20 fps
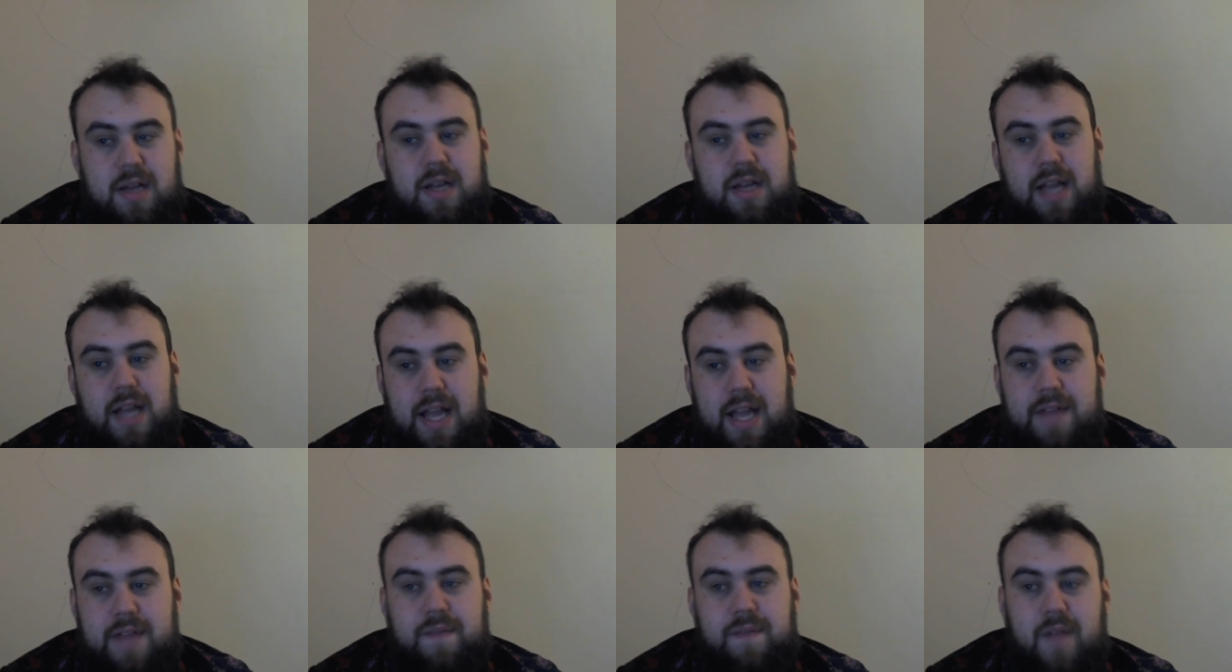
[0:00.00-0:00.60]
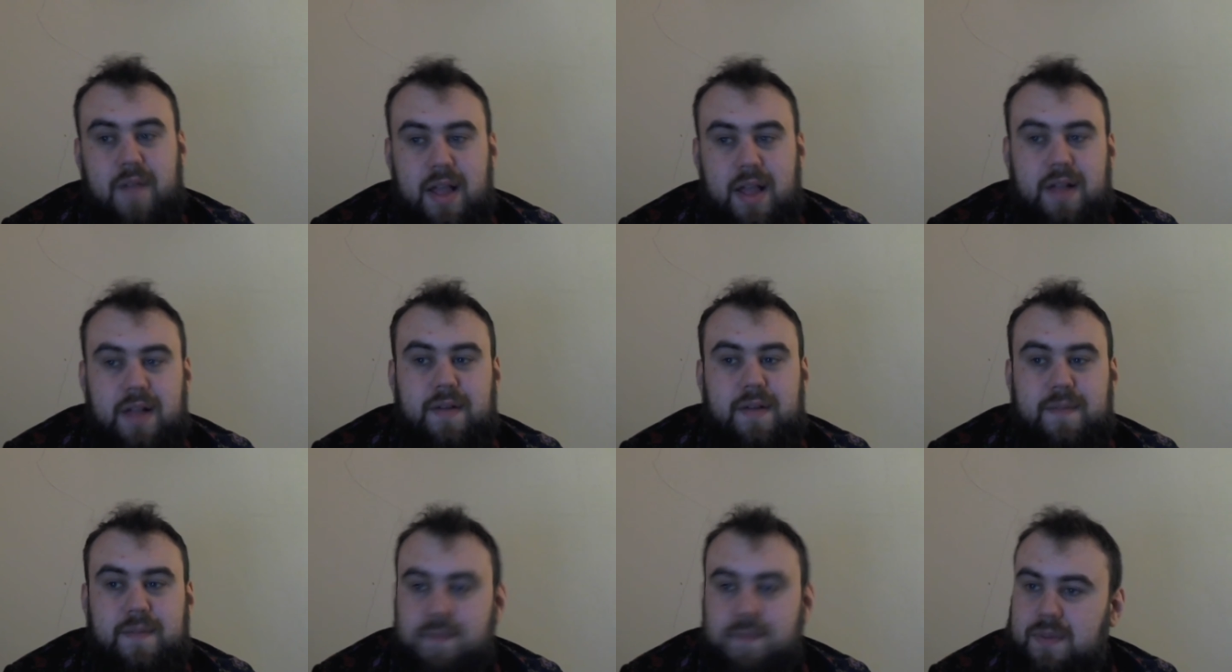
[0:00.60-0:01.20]
If
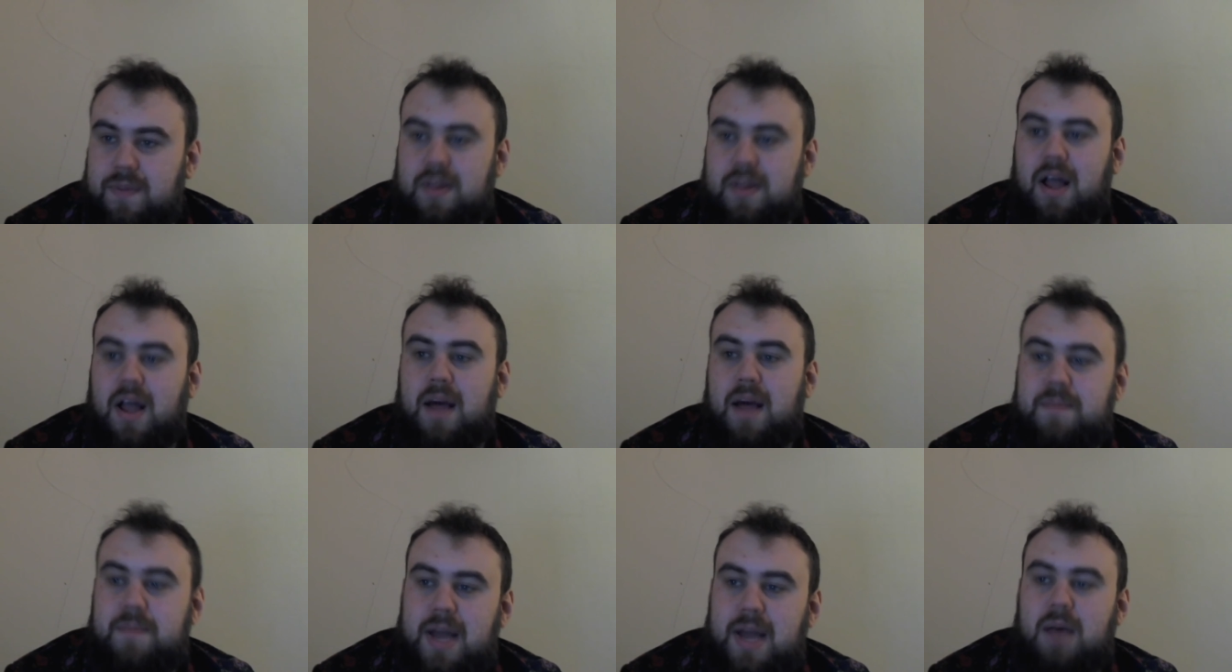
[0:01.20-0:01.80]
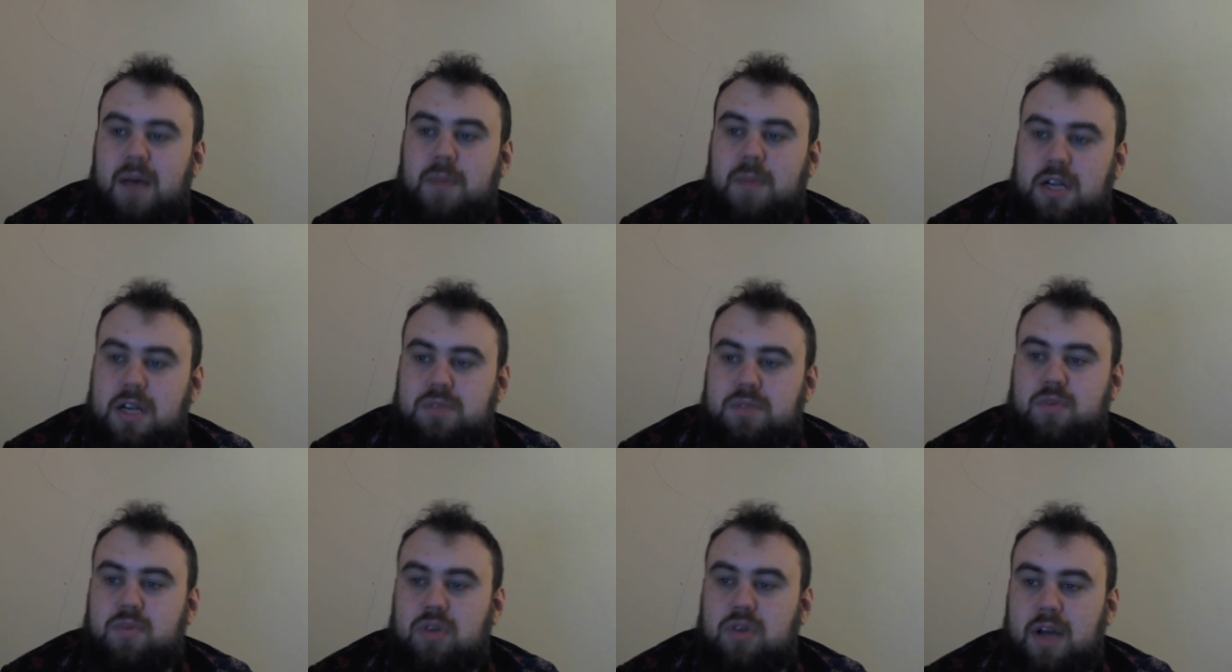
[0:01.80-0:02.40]
I'm now
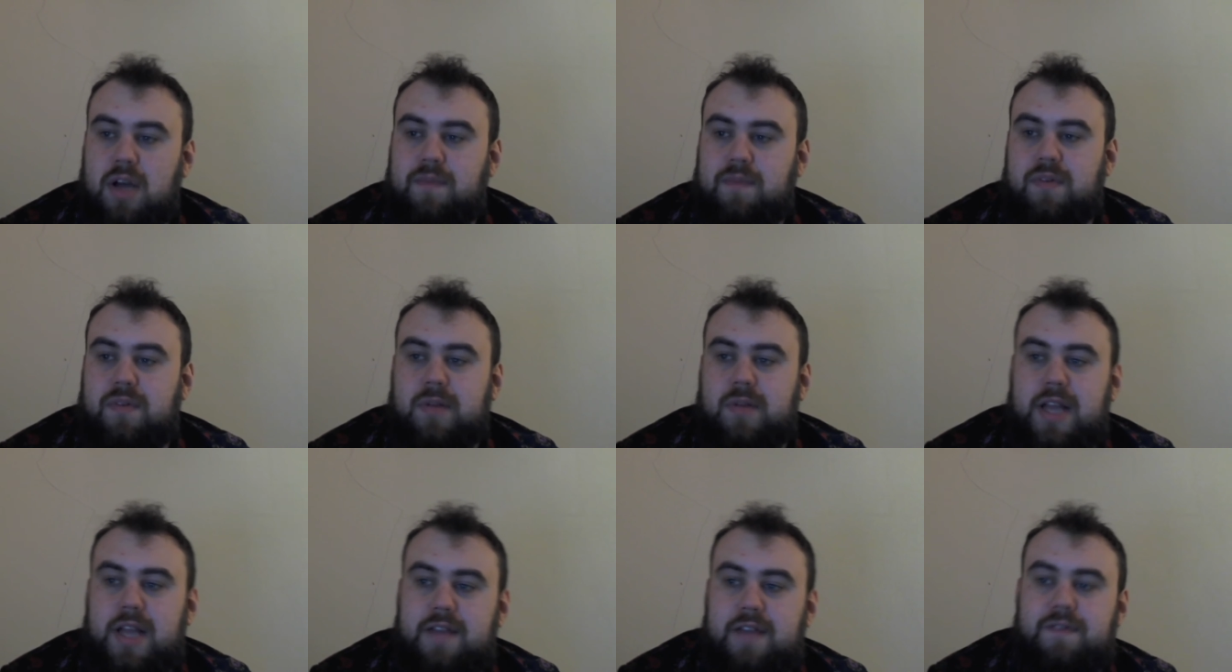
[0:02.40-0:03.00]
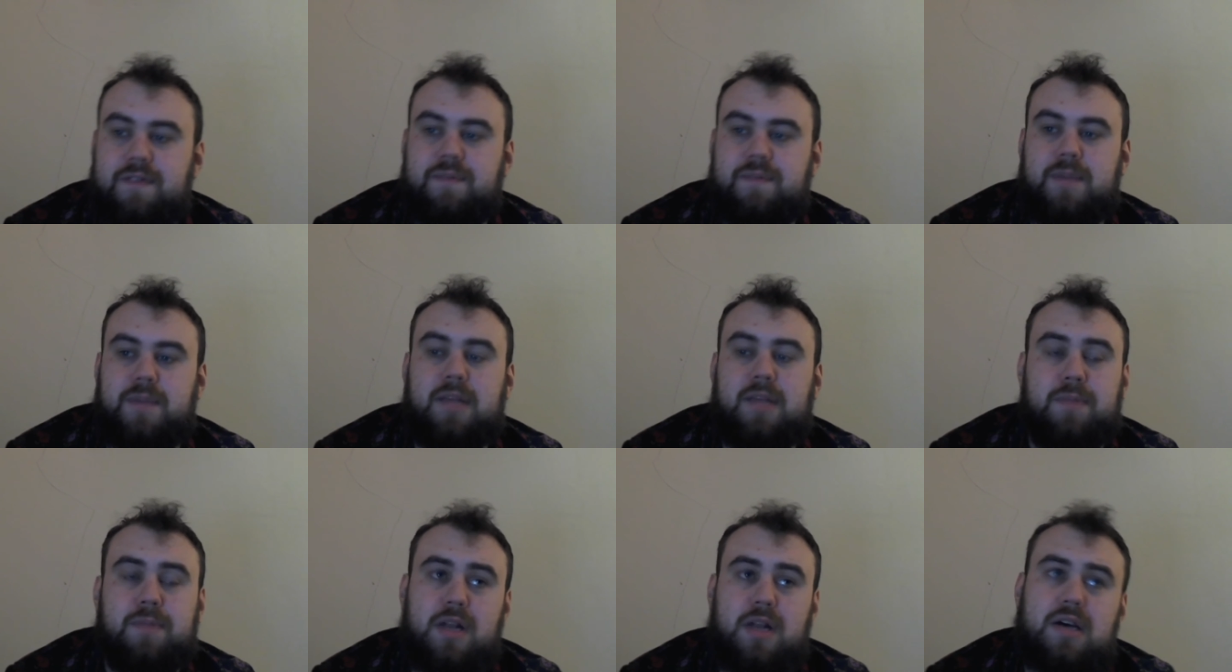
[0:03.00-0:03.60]
much more comfortable if
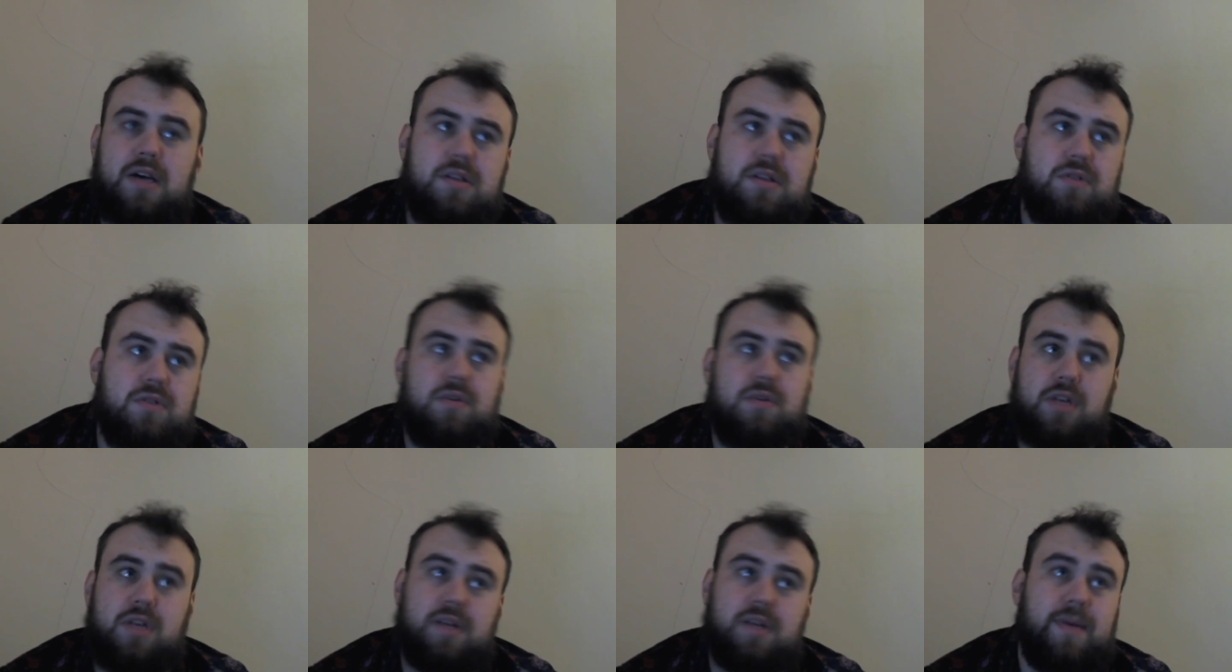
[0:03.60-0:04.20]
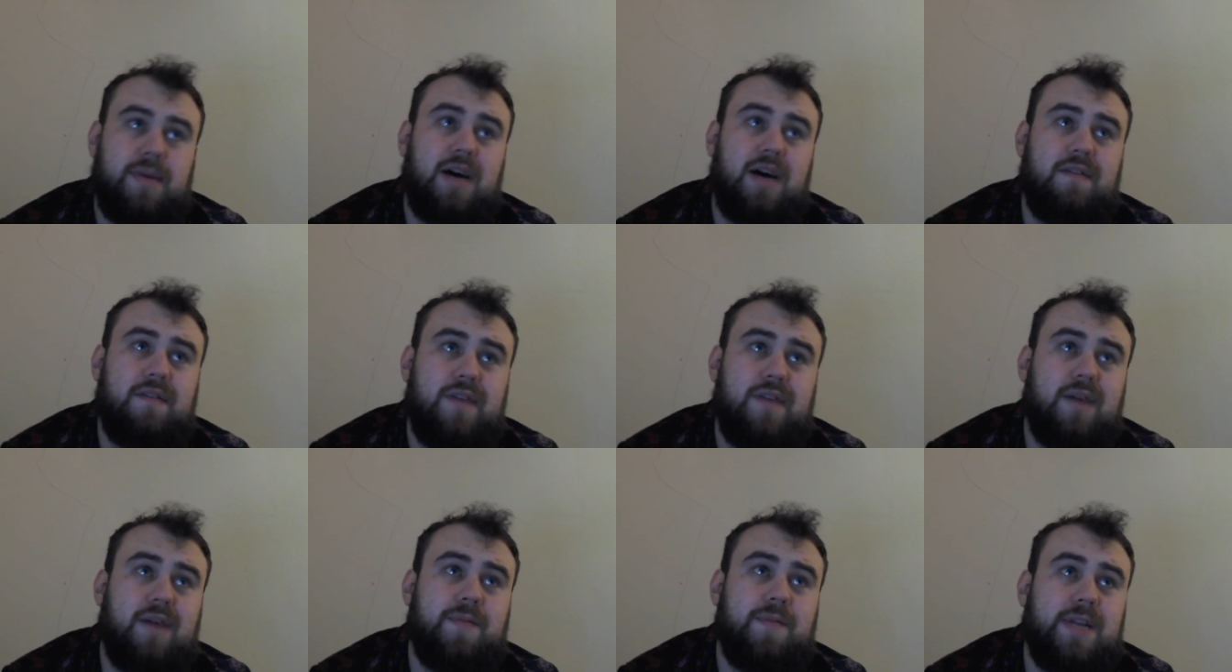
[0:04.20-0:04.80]
people are talking about
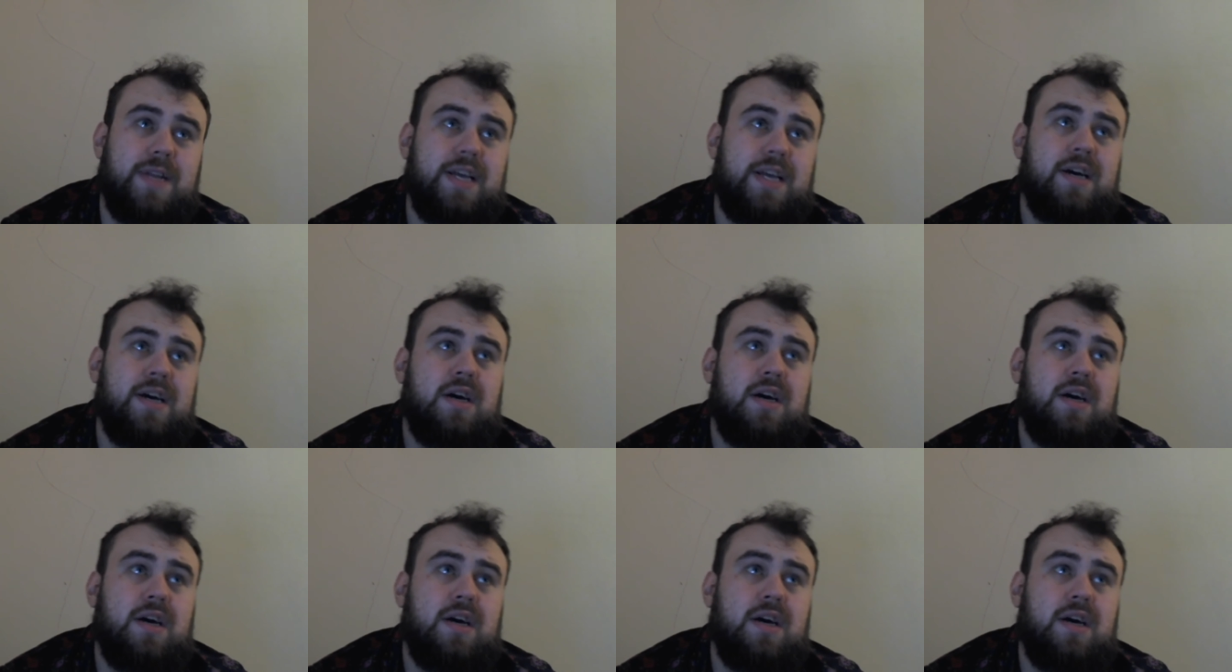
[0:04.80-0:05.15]
family.